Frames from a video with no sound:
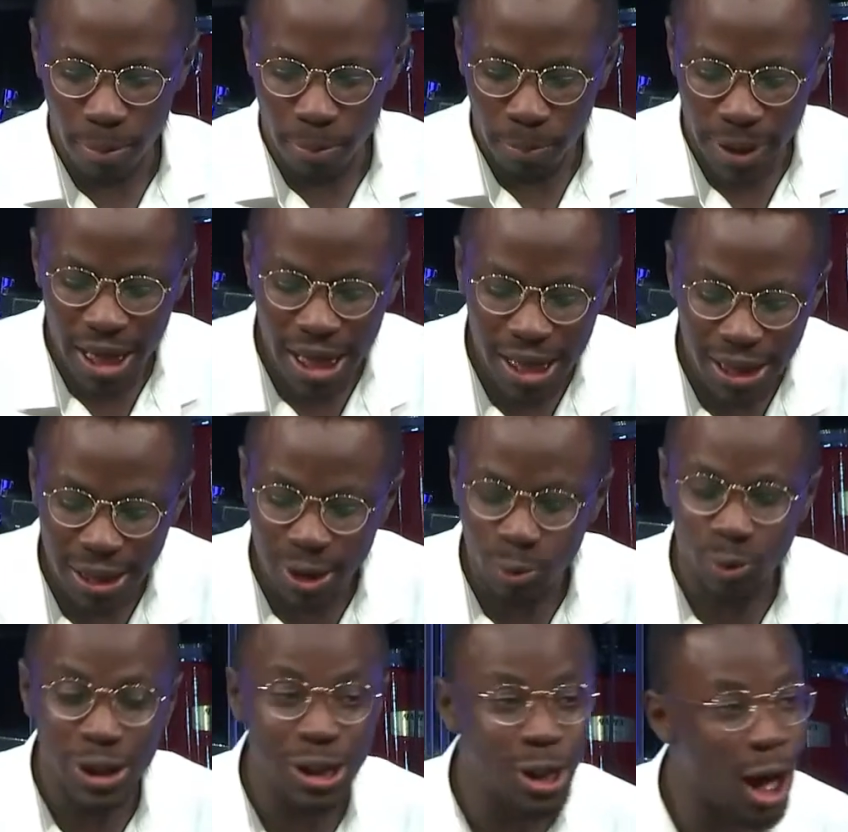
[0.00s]
peace
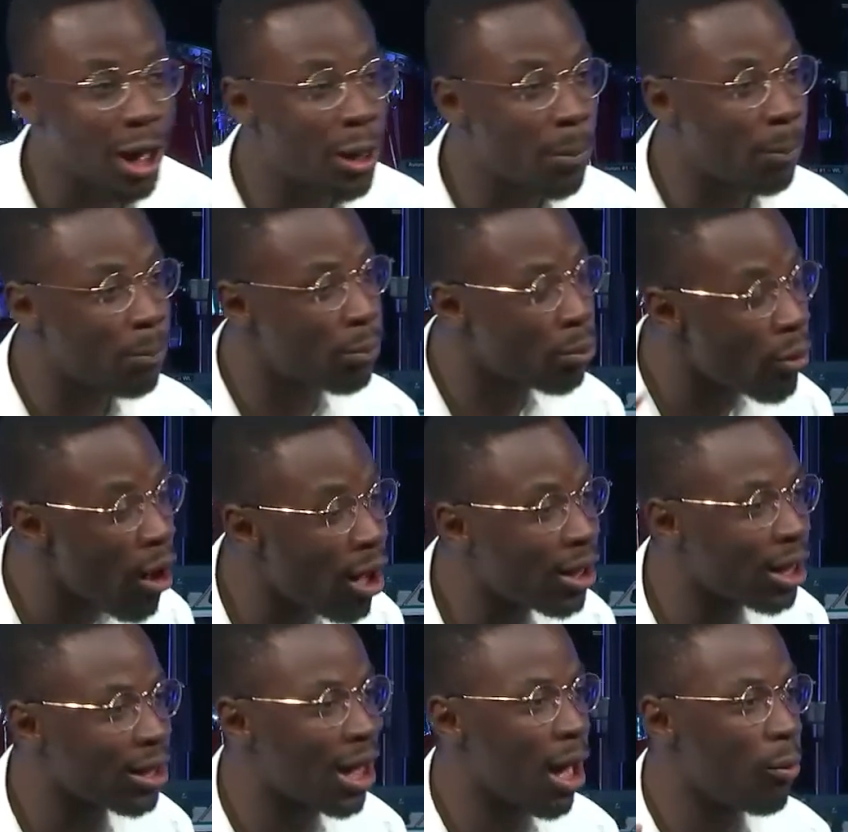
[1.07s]
was not a
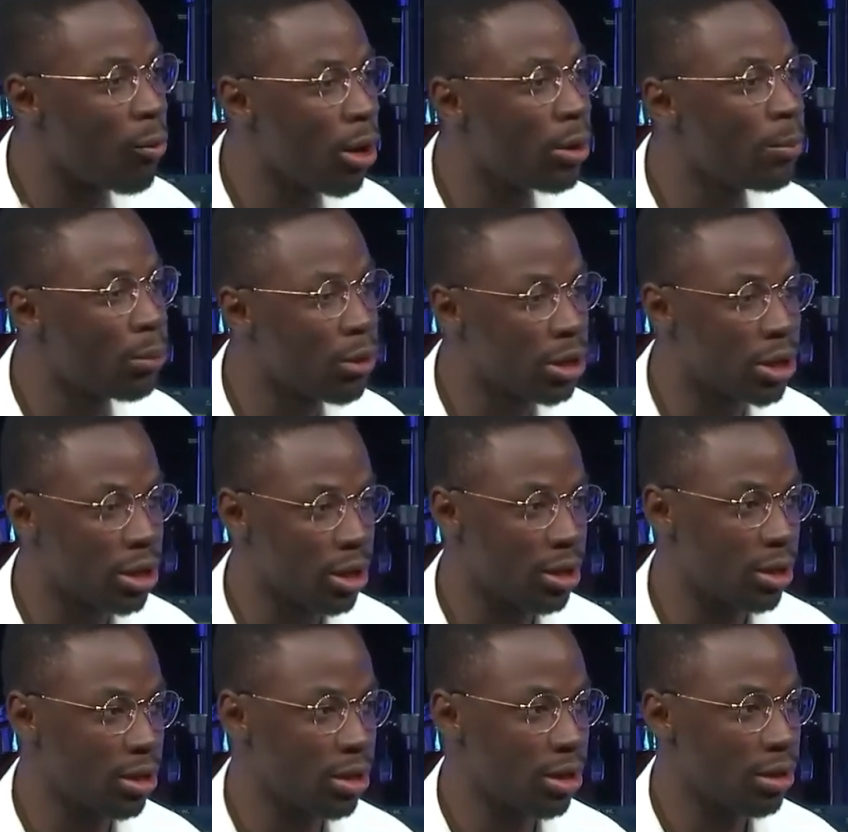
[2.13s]
product that one
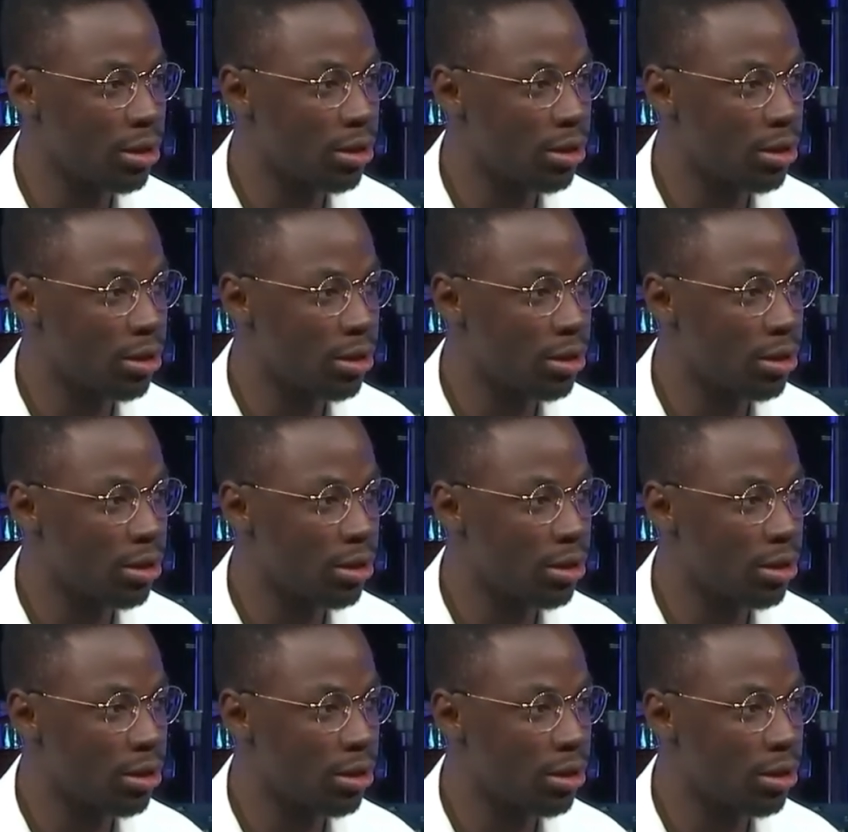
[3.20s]
purchased,